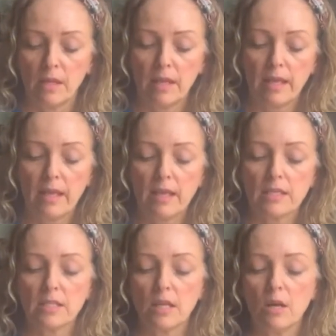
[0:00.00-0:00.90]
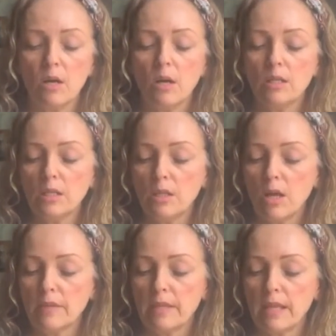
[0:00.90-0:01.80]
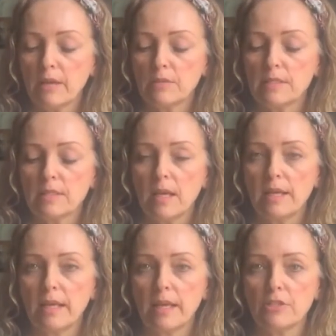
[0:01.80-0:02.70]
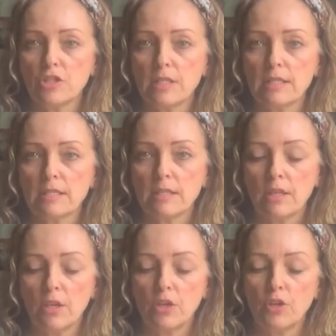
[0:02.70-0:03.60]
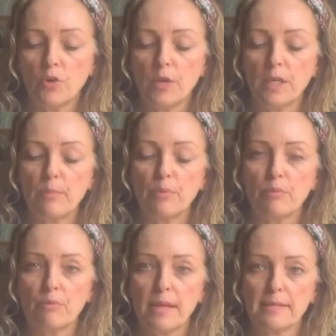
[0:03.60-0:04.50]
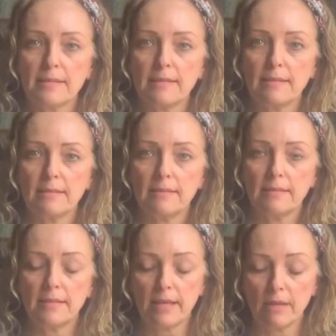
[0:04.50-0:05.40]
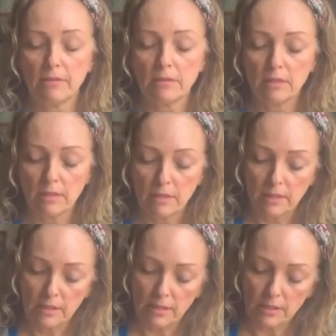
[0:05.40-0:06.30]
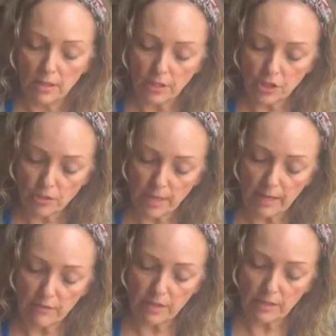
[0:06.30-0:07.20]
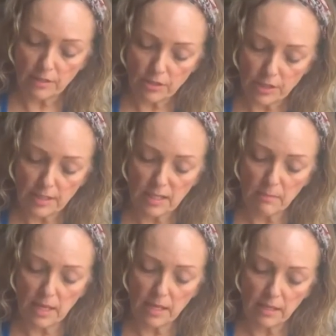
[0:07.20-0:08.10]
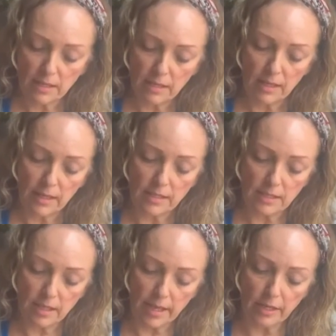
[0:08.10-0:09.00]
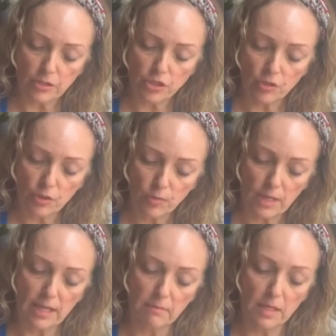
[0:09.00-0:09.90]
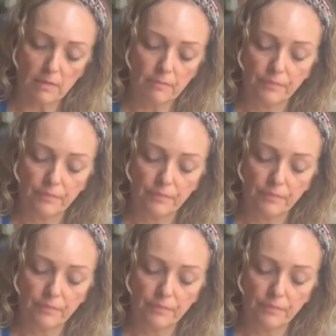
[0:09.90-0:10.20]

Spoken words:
and all along the outside edges, you're going to press down. Not too heavy, just to make a design. I'll show you what I mean.